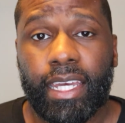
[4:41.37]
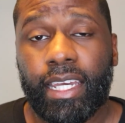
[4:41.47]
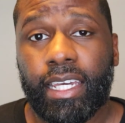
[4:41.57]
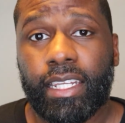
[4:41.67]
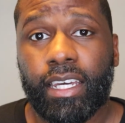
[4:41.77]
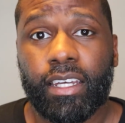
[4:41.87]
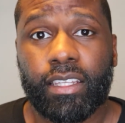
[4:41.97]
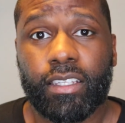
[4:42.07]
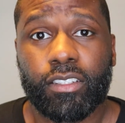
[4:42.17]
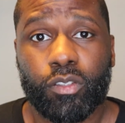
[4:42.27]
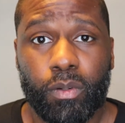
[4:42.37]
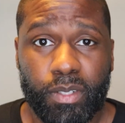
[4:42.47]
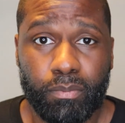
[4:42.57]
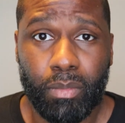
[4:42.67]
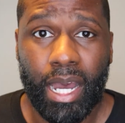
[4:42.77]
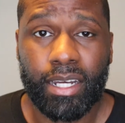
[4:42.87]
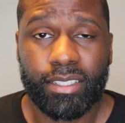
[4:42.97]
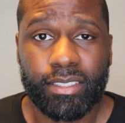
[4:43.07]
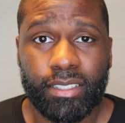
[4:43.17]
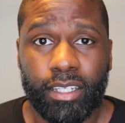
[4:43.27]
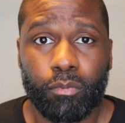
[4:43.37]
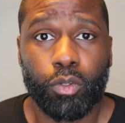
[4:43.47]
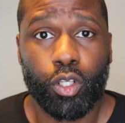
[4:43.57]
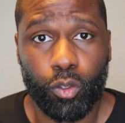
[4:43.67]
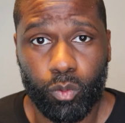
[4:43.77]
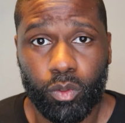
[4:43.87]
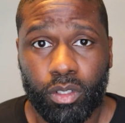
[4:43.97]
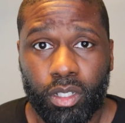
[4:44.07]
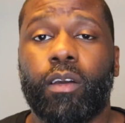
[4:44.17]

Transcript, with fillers: in the description box below.